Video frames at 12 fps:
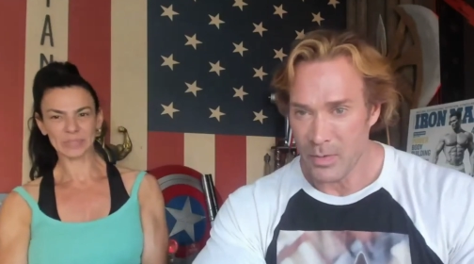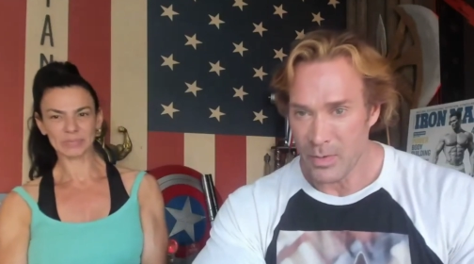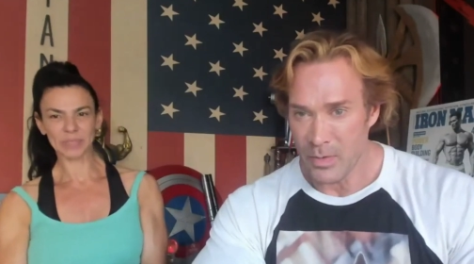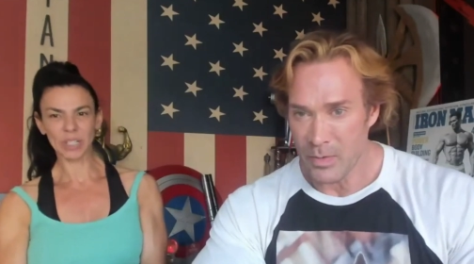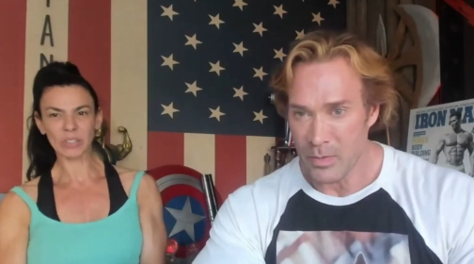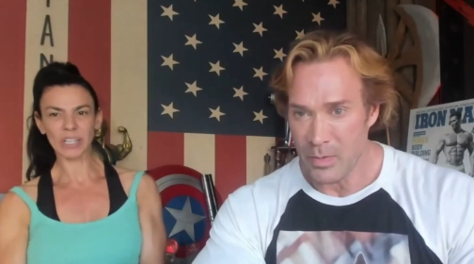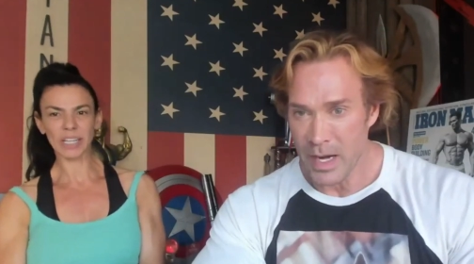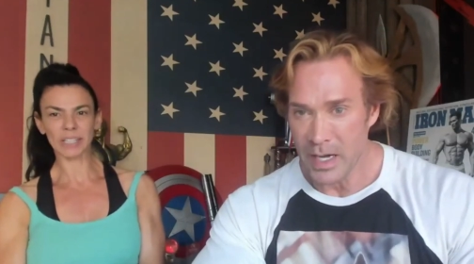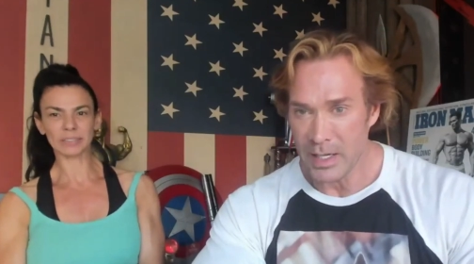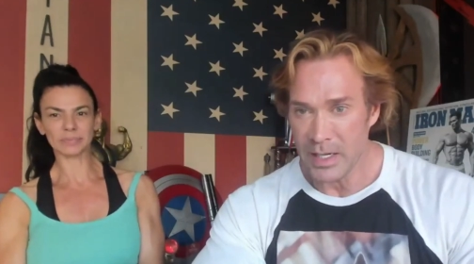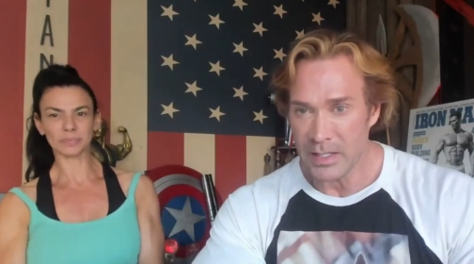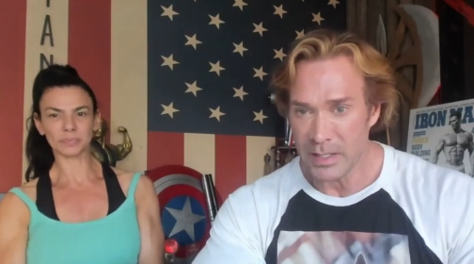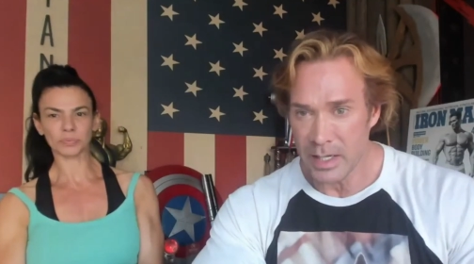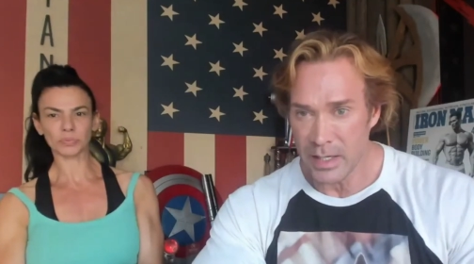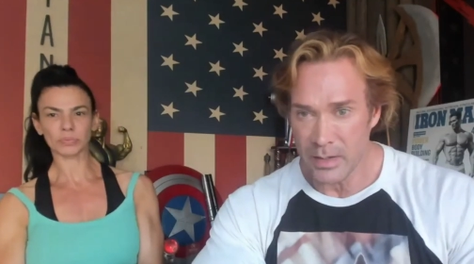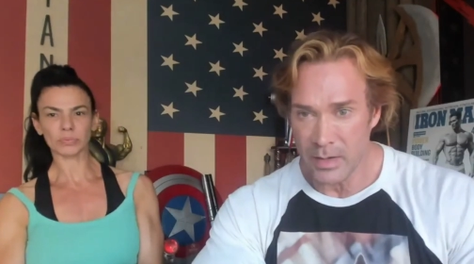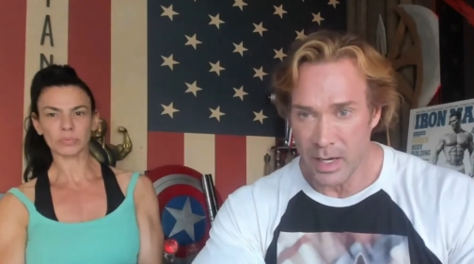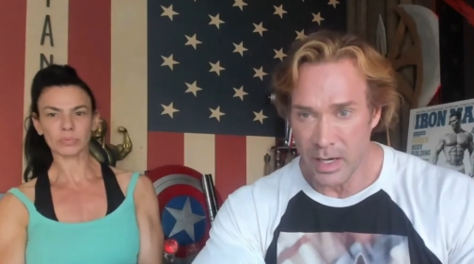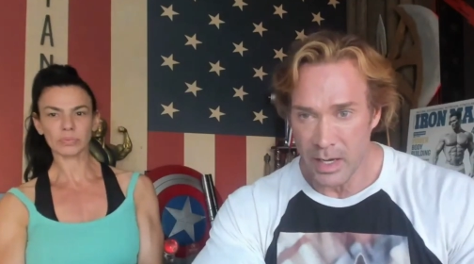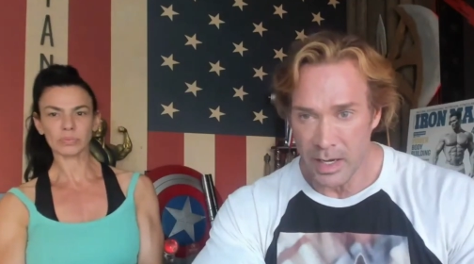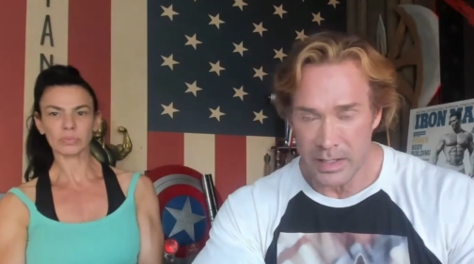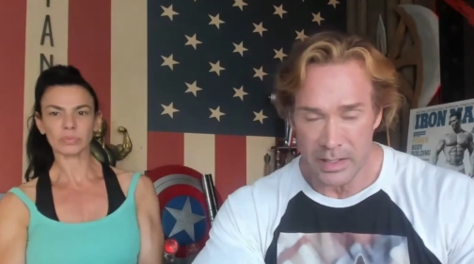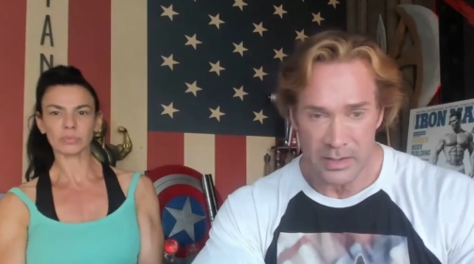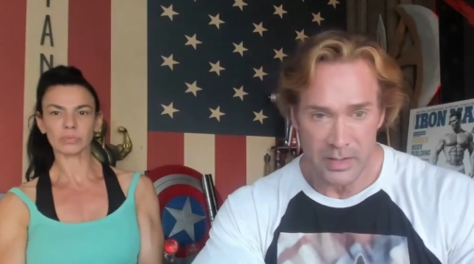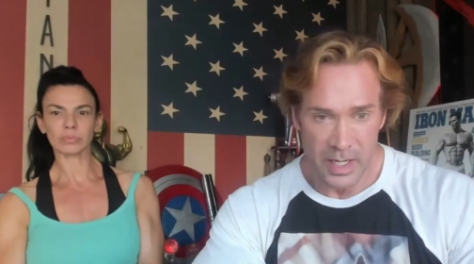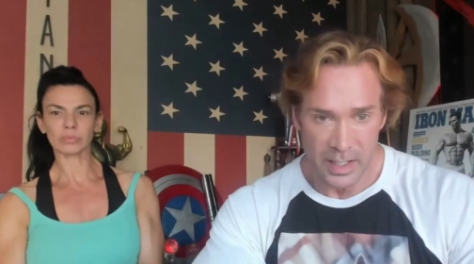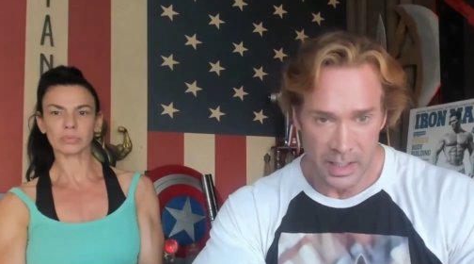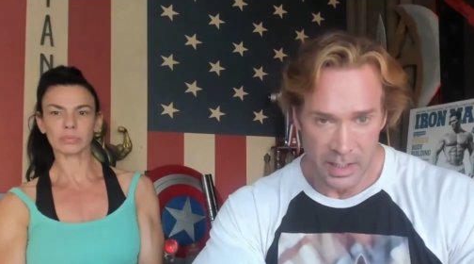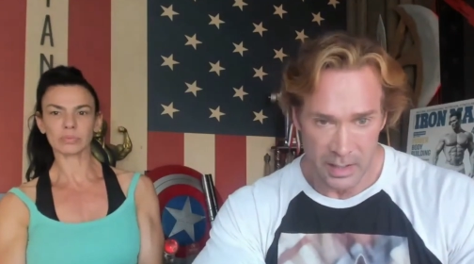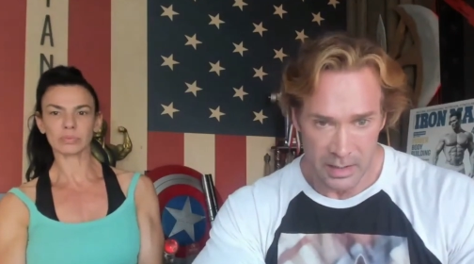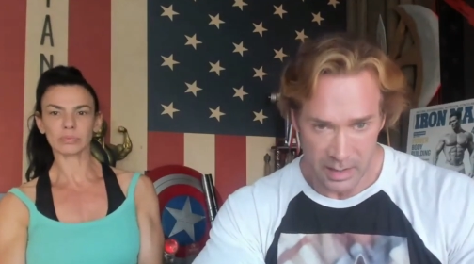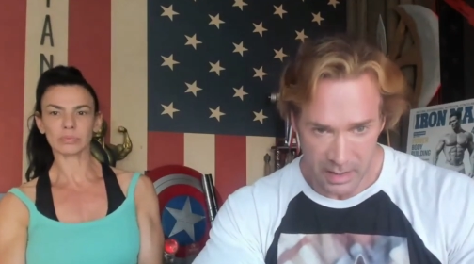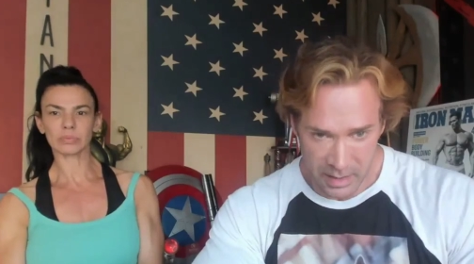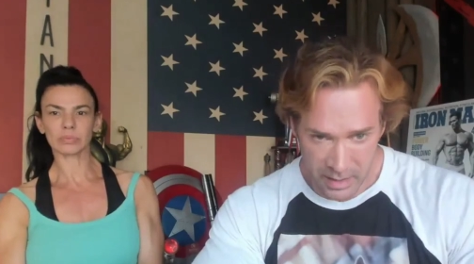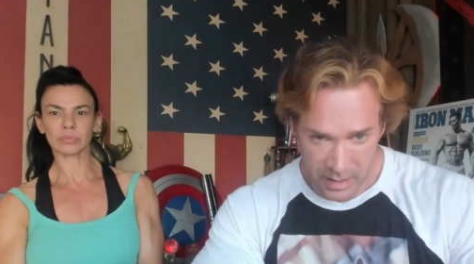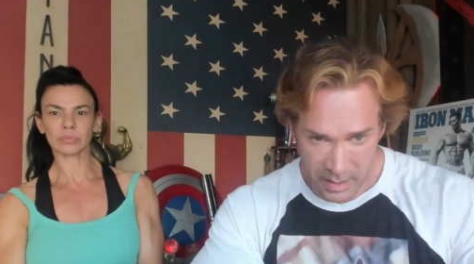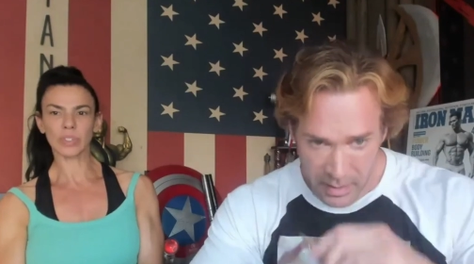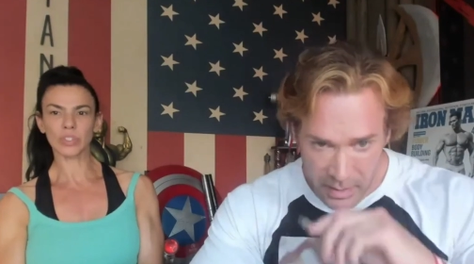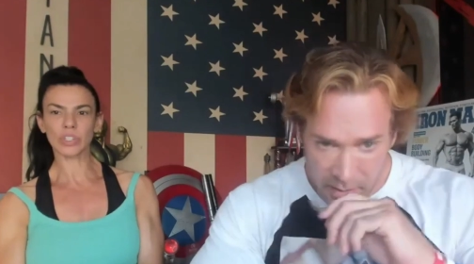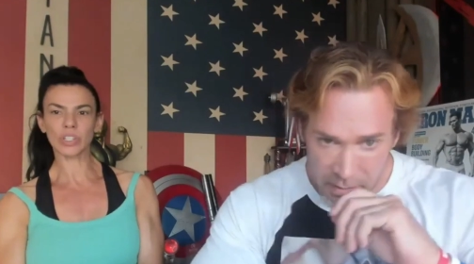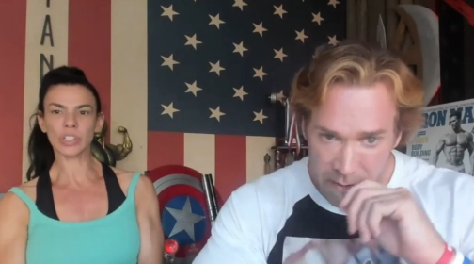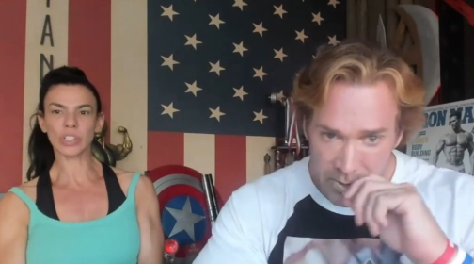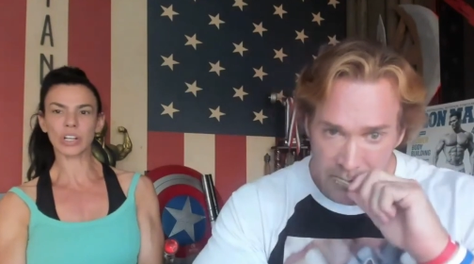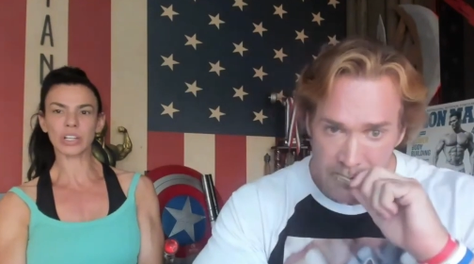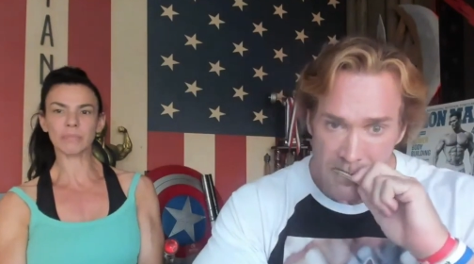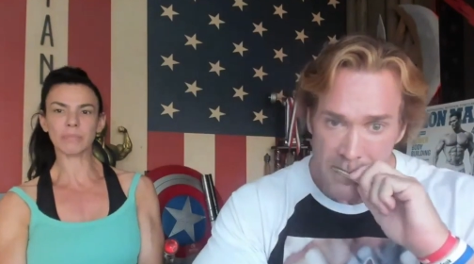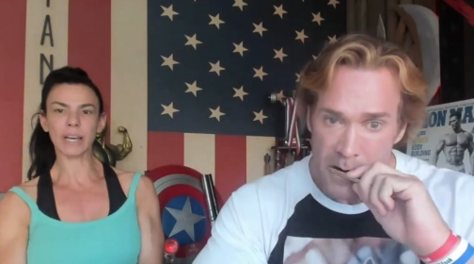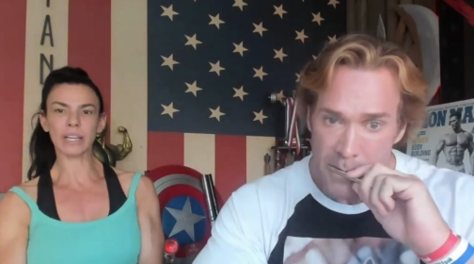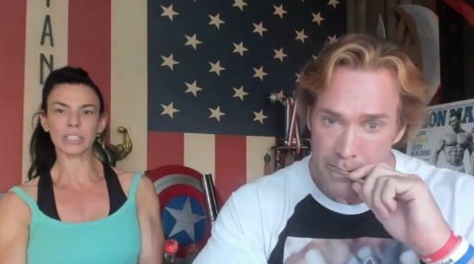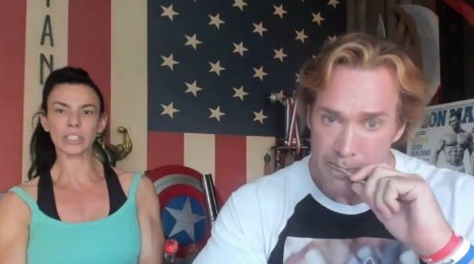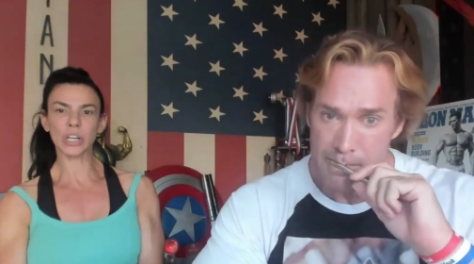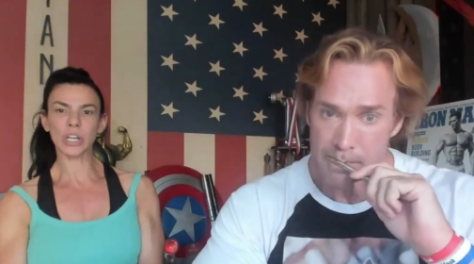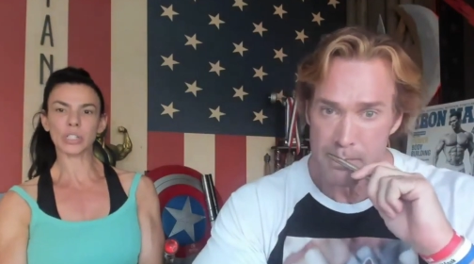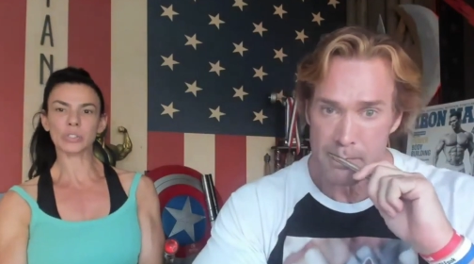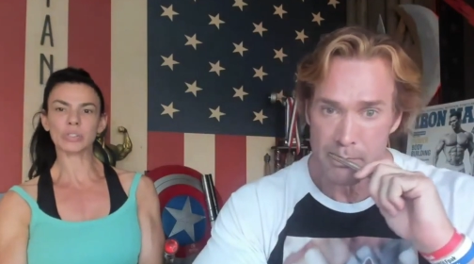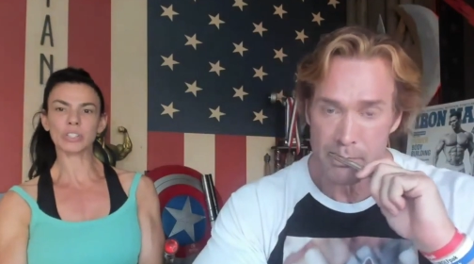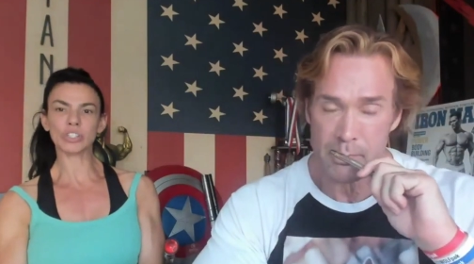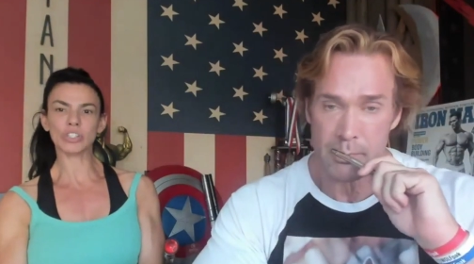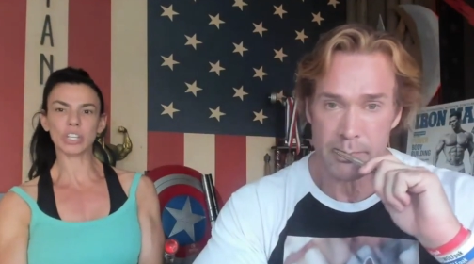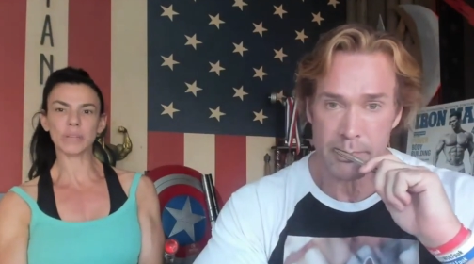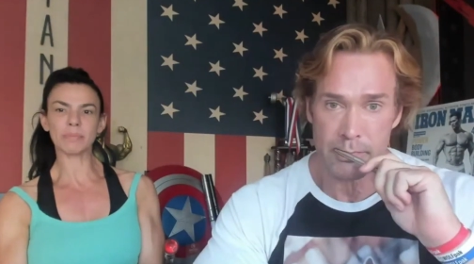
Speaker 1: Okay. Randy said, I didn't check in. Just starting back to the gym